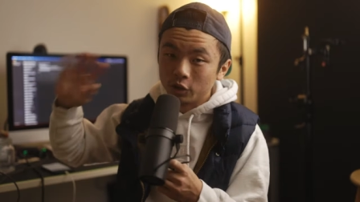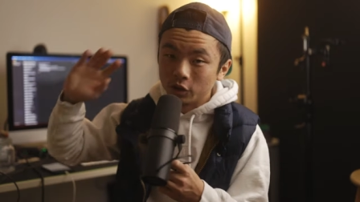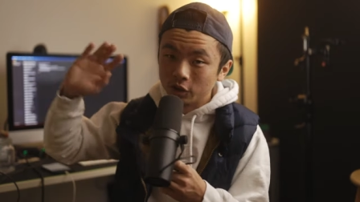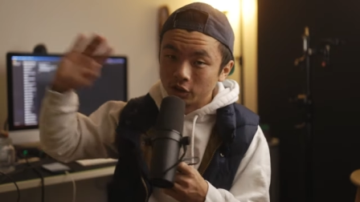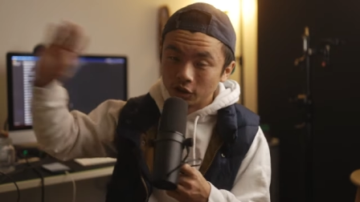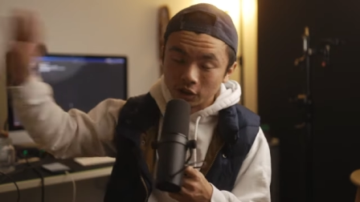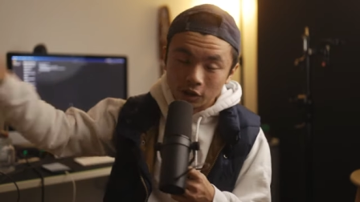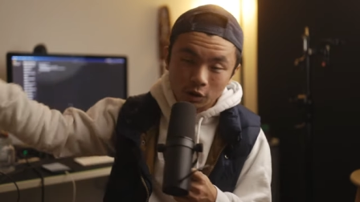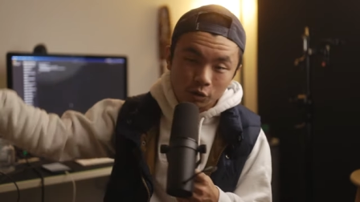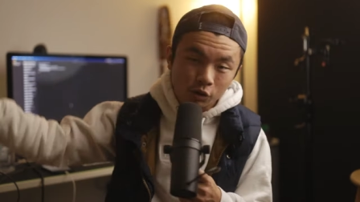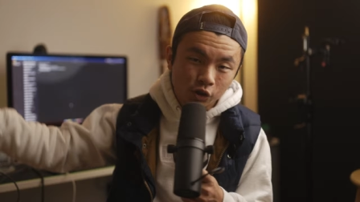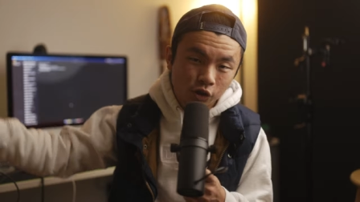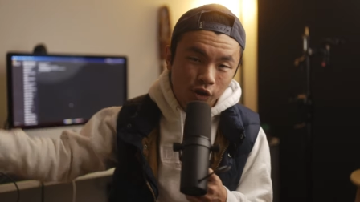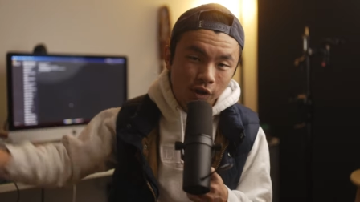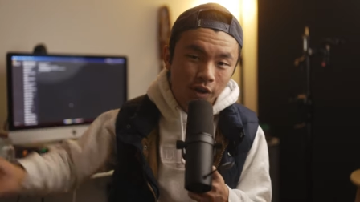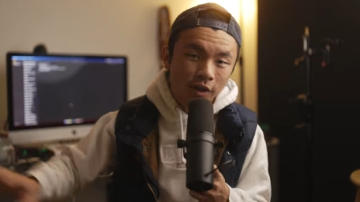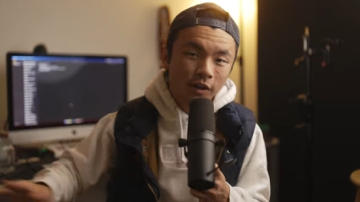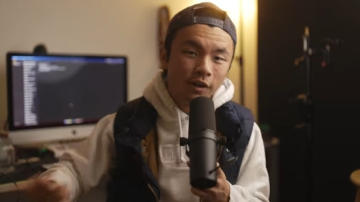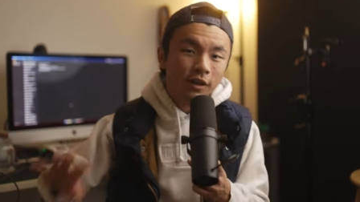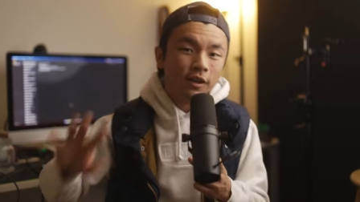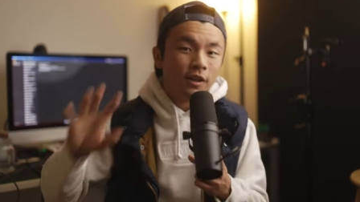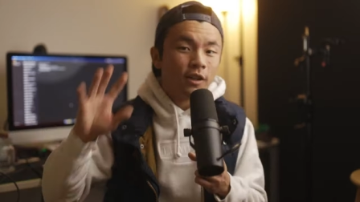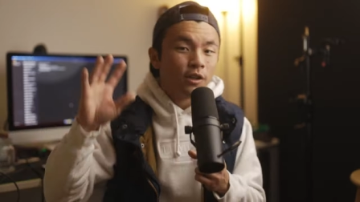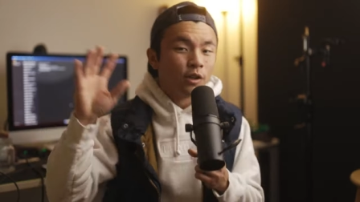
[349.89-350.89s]
You can
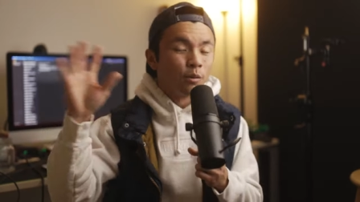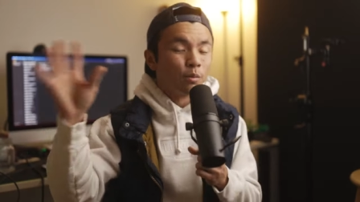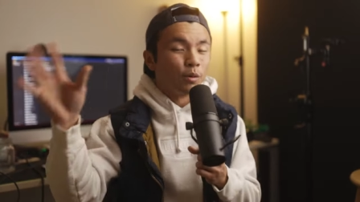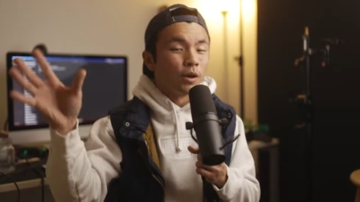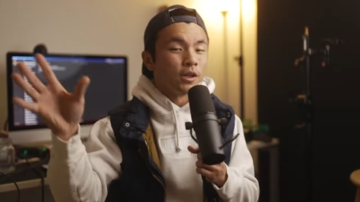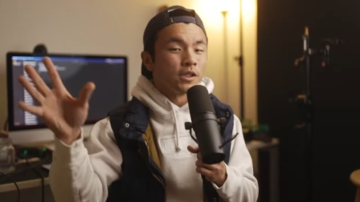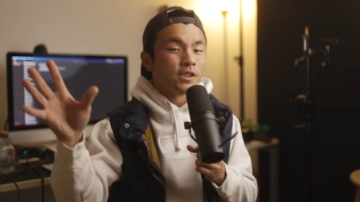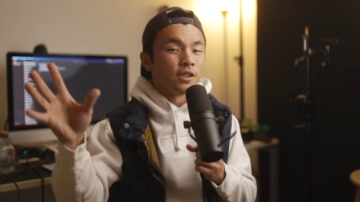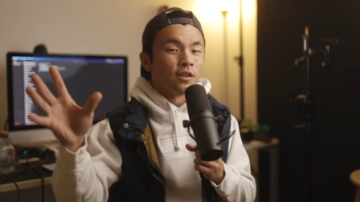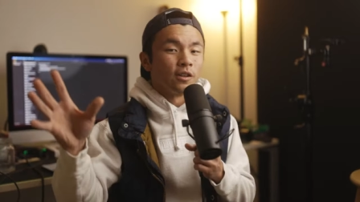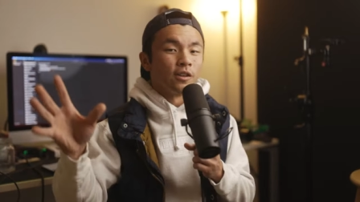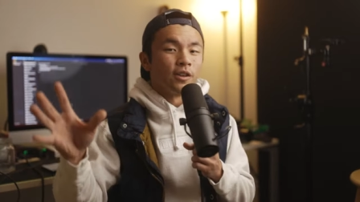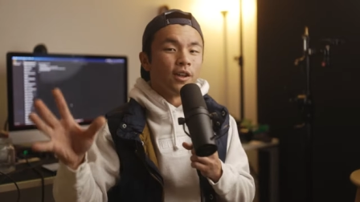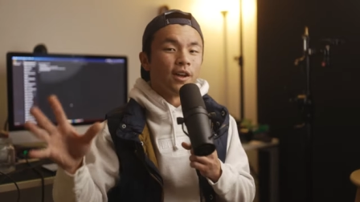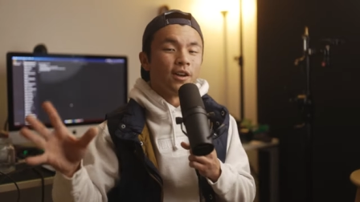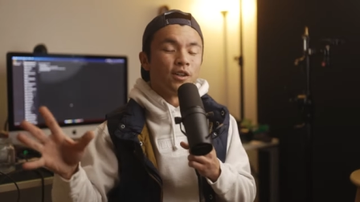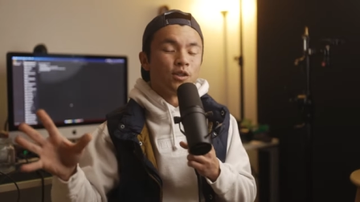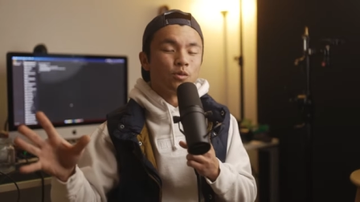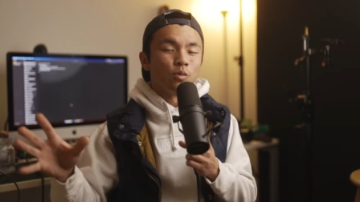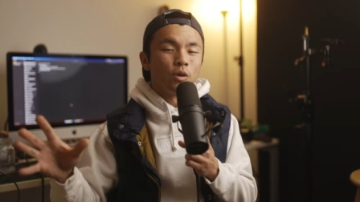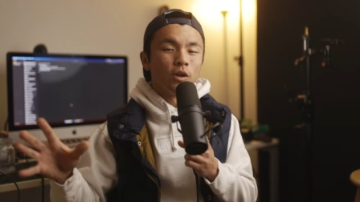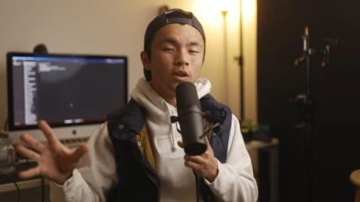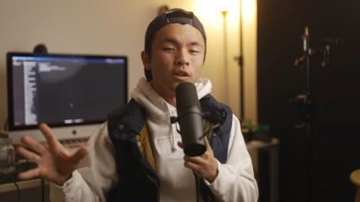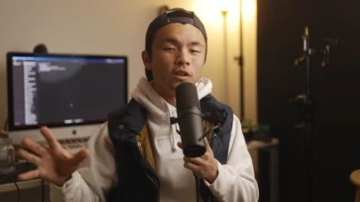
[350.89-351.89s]
negotiate the pricing on that
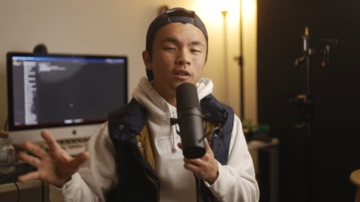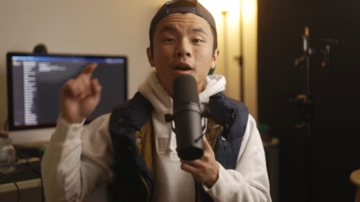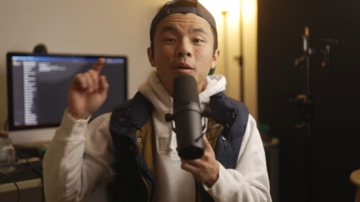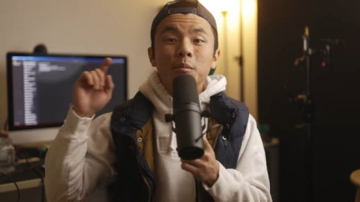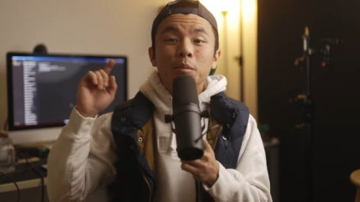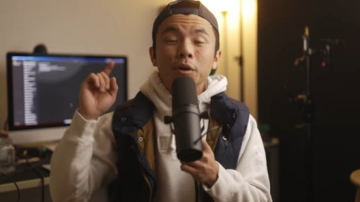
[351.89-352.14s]
as well.